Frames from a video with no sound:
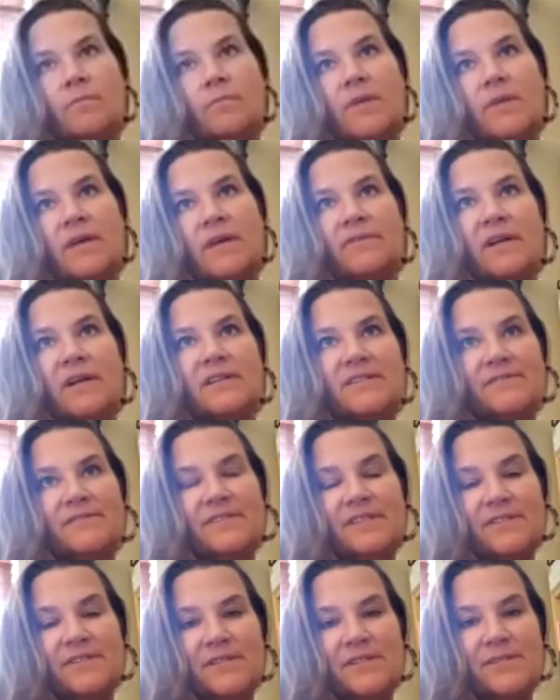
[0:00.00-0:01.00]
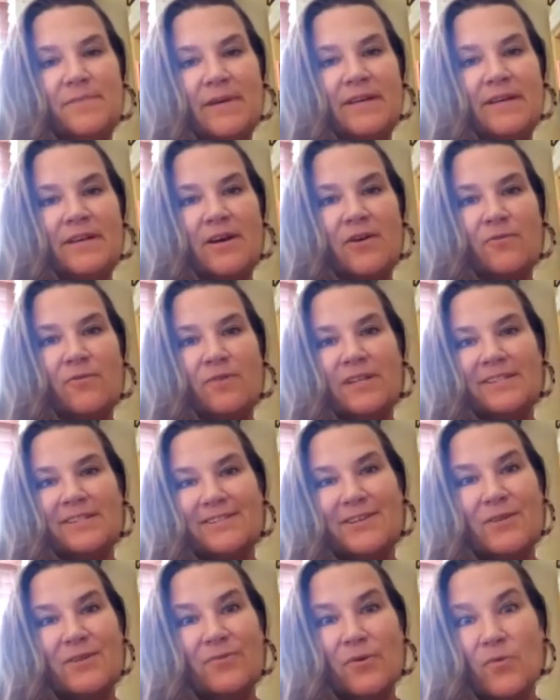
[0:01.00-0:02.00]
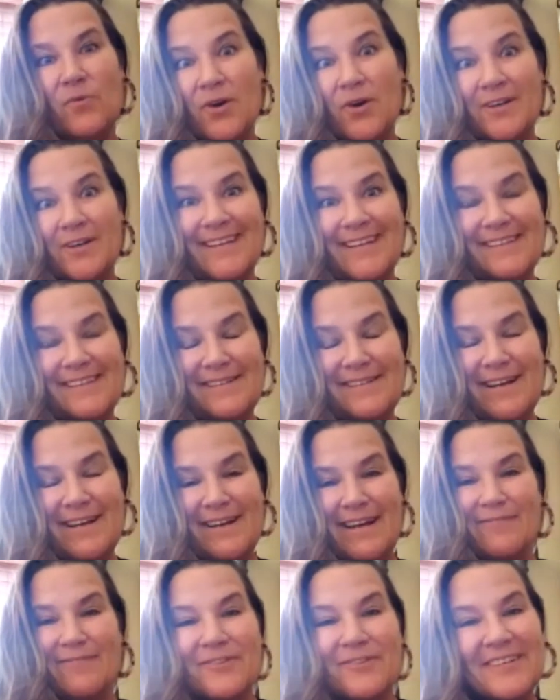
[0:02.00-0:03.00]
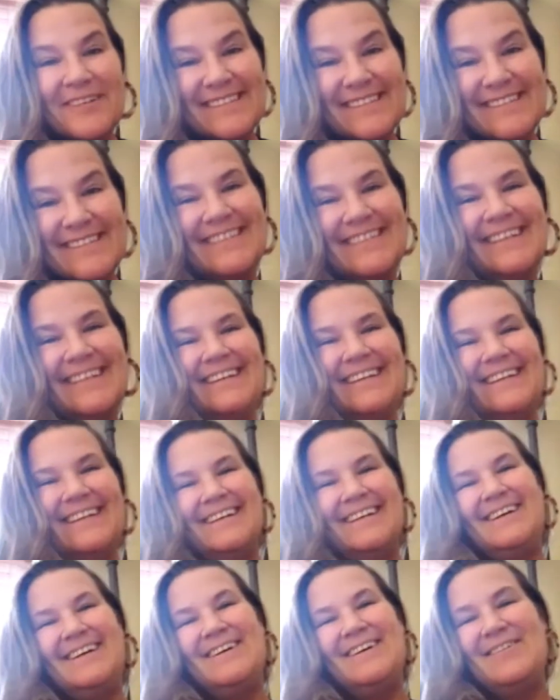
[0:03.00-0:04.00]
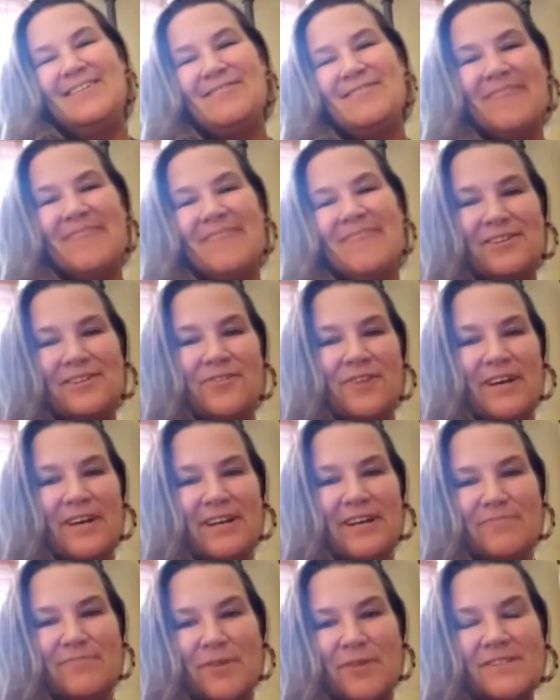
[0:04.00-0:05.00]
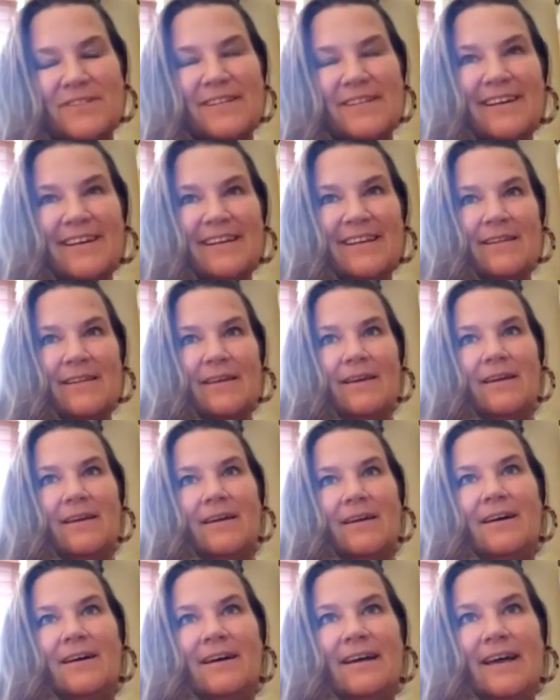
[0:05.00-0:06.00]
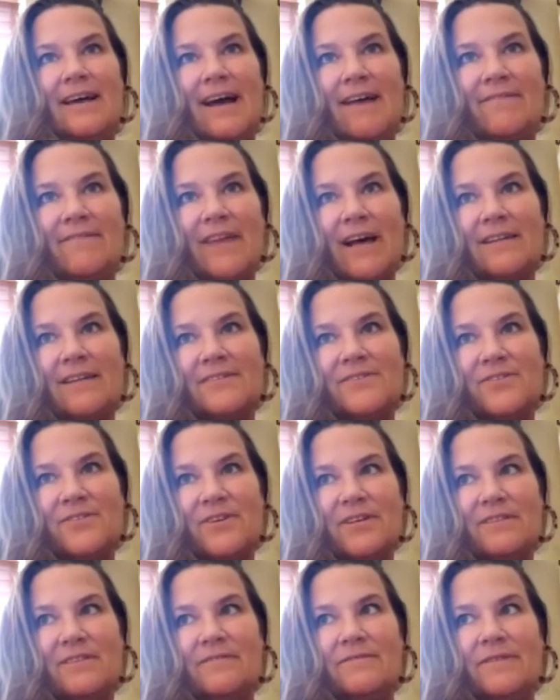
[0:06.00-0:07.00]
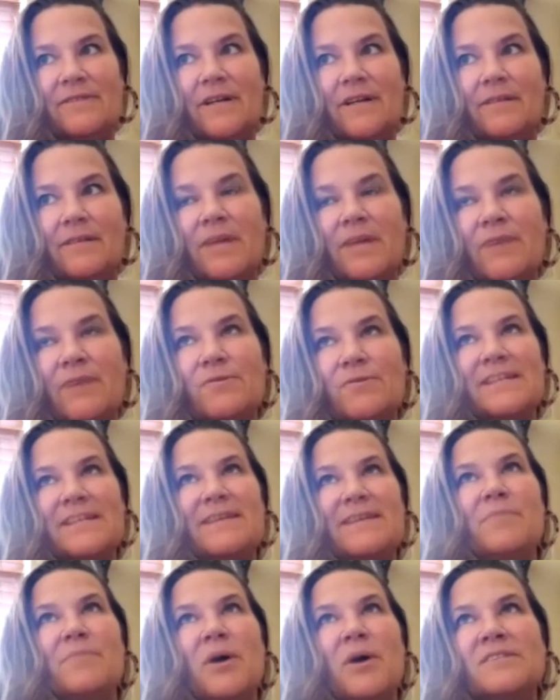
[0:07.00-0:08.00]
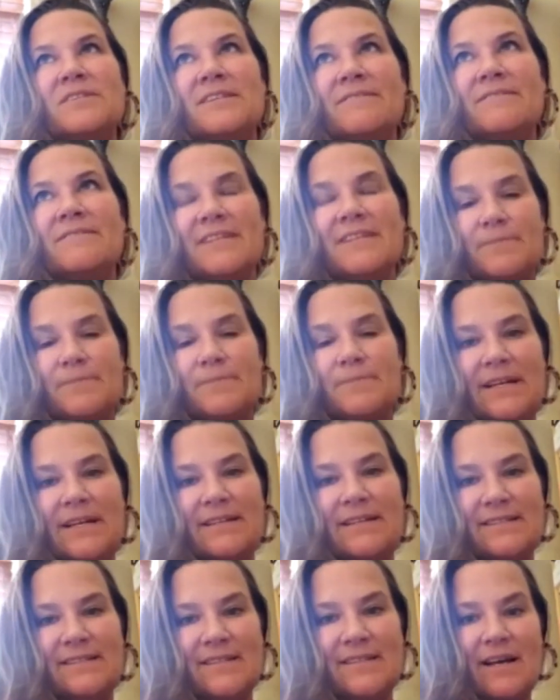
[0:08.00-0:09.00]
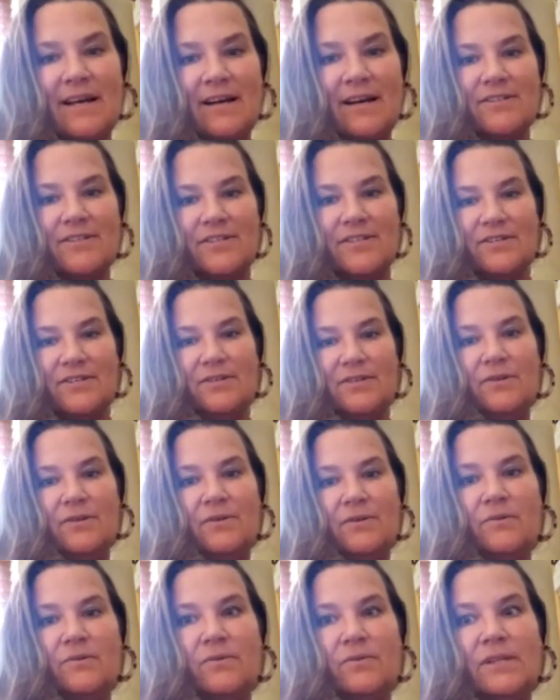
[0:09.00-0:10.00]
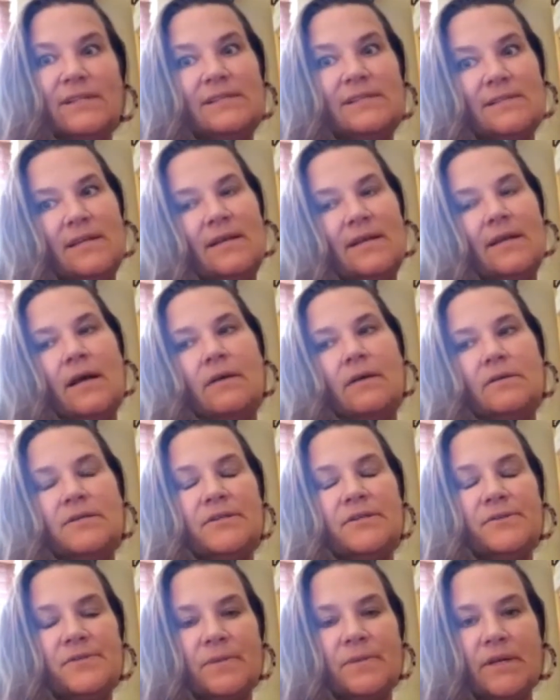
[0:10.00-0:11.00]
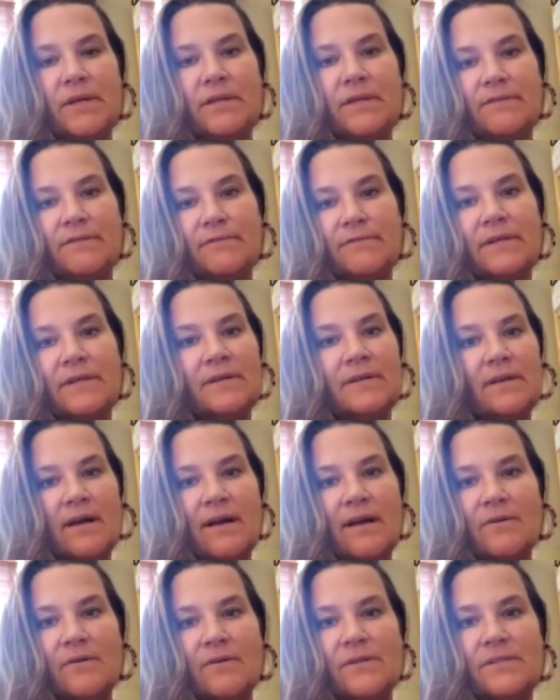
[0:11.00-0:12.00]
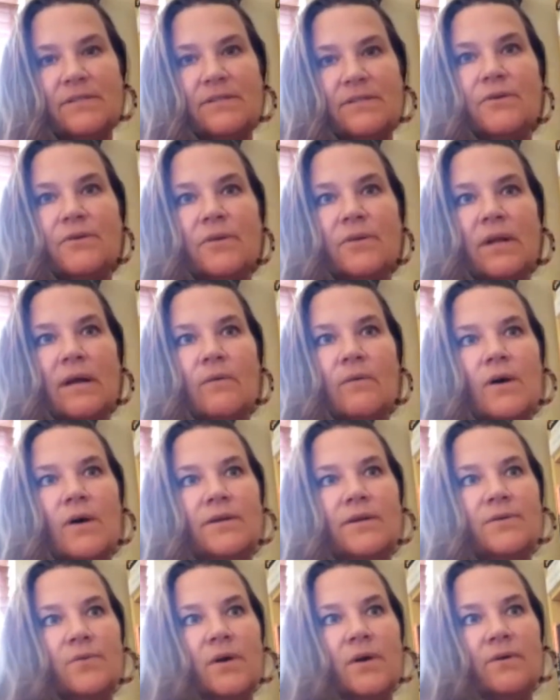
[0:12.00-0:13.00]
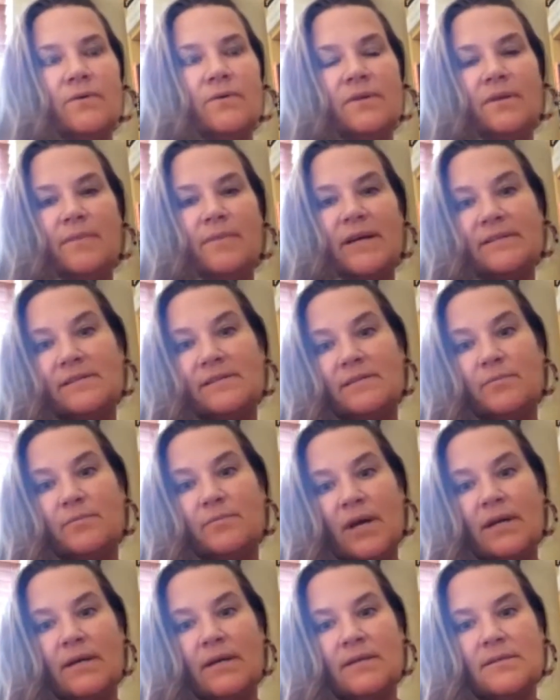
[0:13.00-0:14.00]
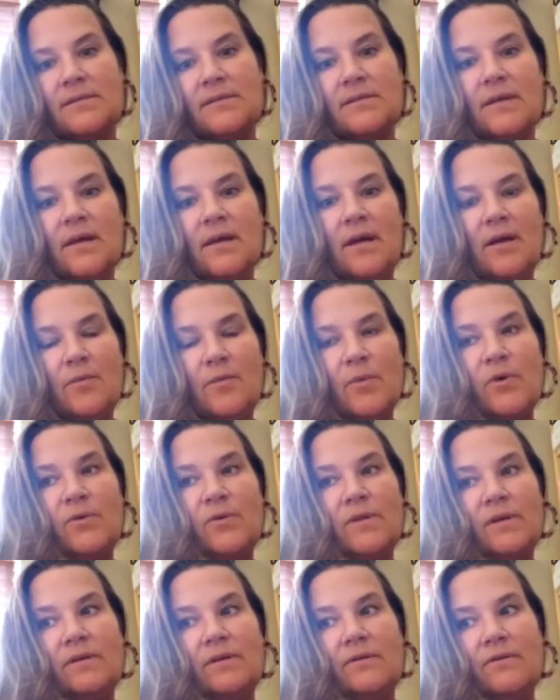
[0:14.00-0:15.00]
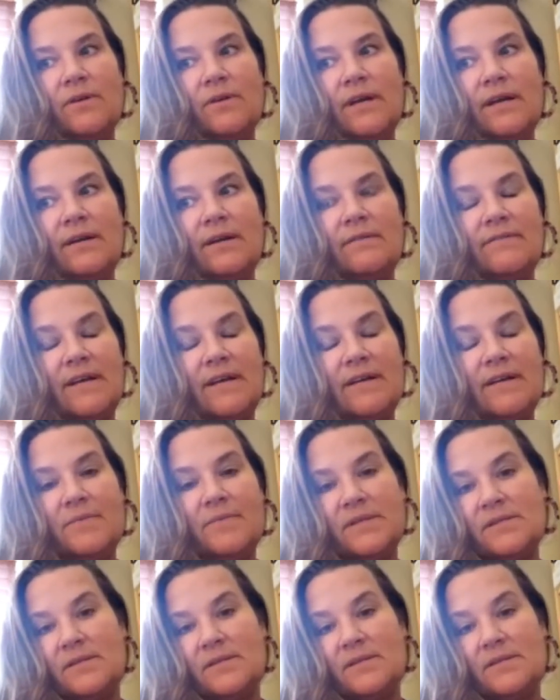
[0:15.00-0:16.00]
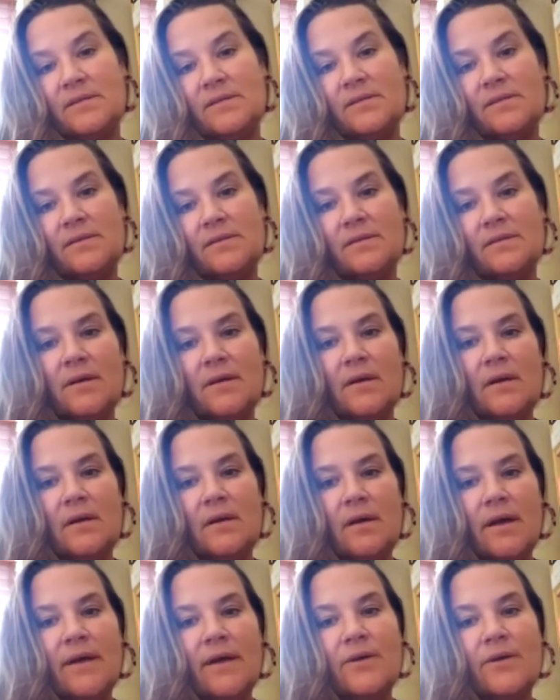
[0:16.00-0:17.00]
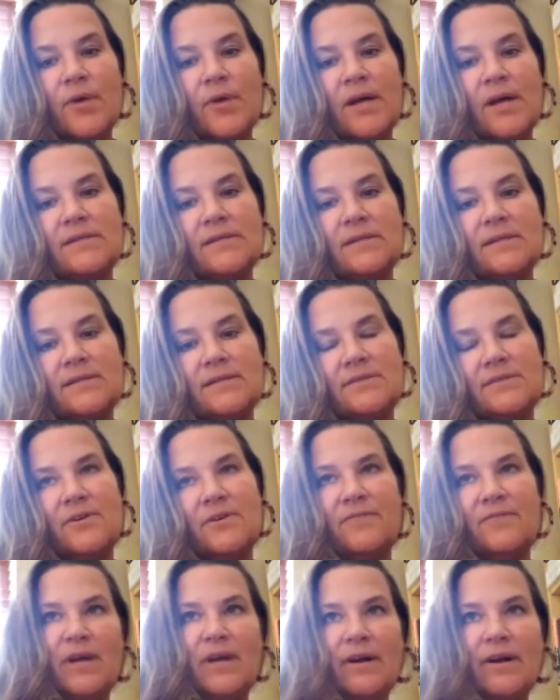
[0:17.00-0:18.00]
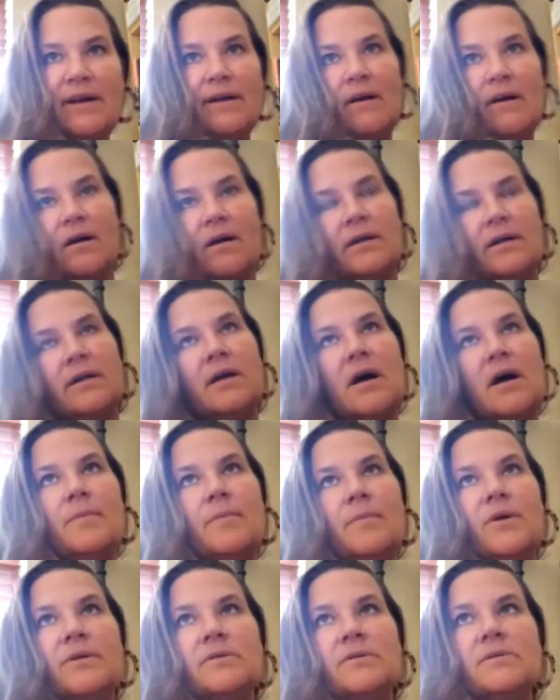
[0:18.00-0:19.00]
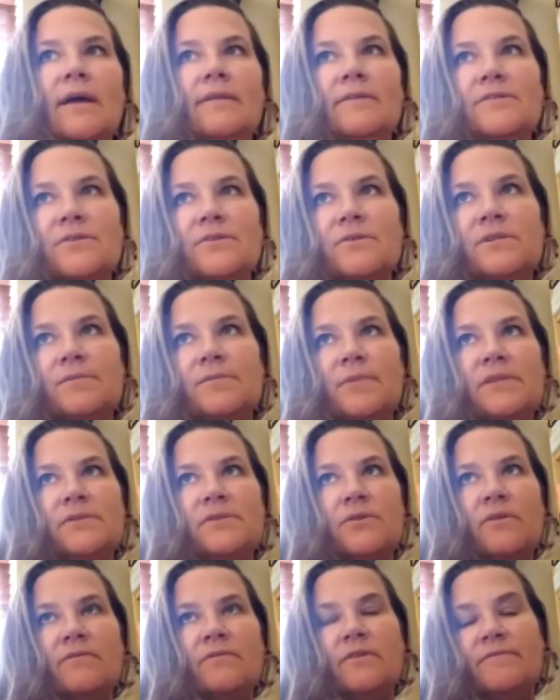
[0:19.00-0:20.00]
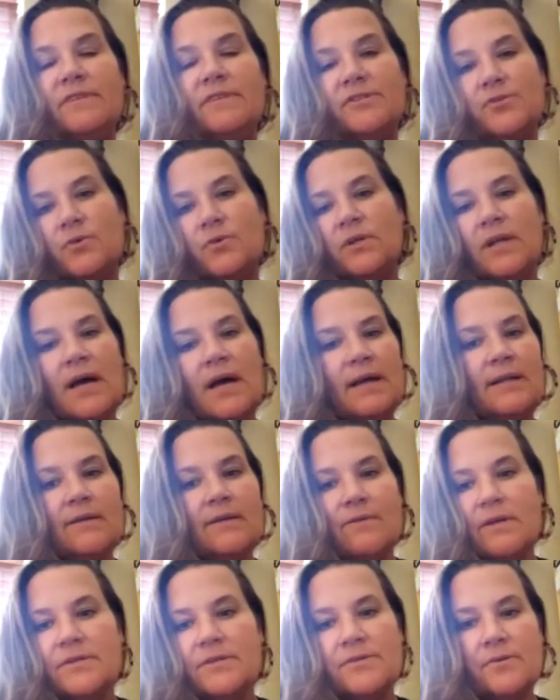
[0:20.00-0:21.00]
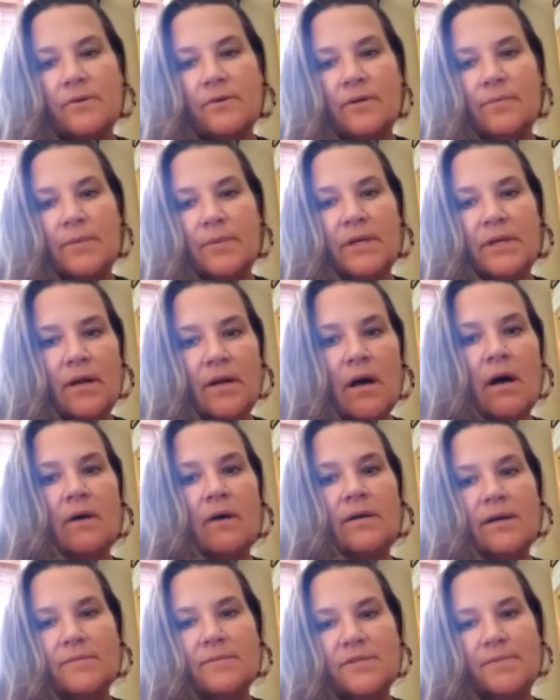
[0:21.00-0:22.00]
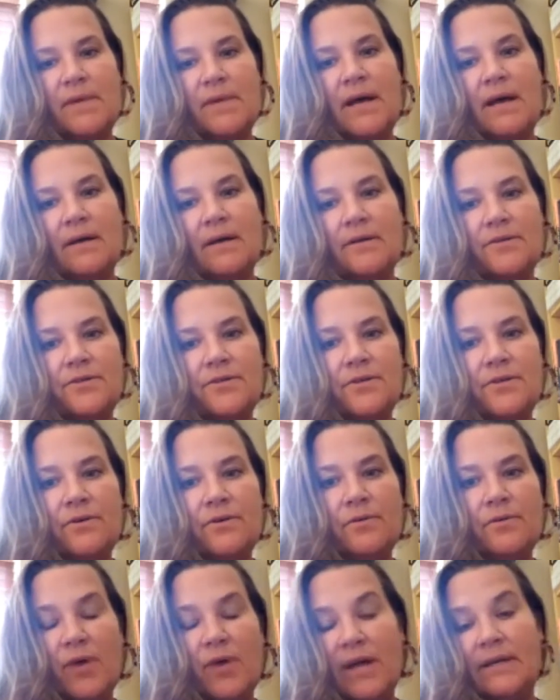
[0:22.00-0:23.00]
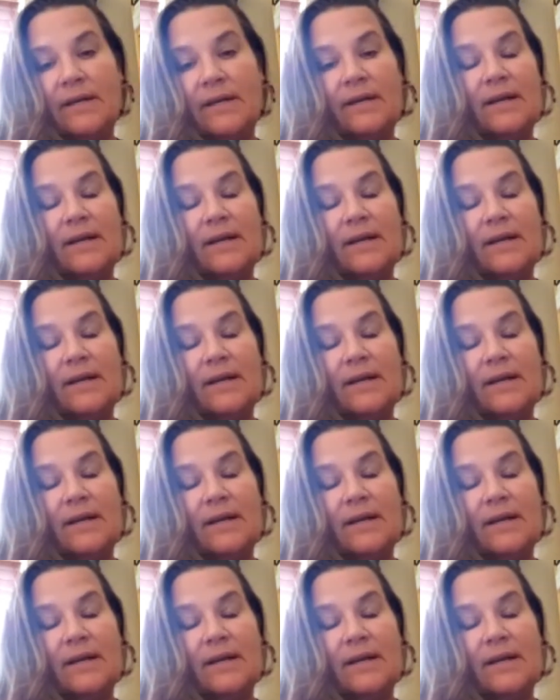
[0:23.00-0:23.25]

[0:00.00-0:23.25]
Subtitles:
philosophy has always been no risk, no reward. That's not everyone's. As a creative person, I think I have that sort of, I won't say impulsiveness, but that desire to really stand out and do something different. I always knew that I wanted to work with the best and brightest, both in creative and in business enterprises, sort of marrying art and commerce. There's always been sort of a visual line that runs through it, but it all comes back to branding and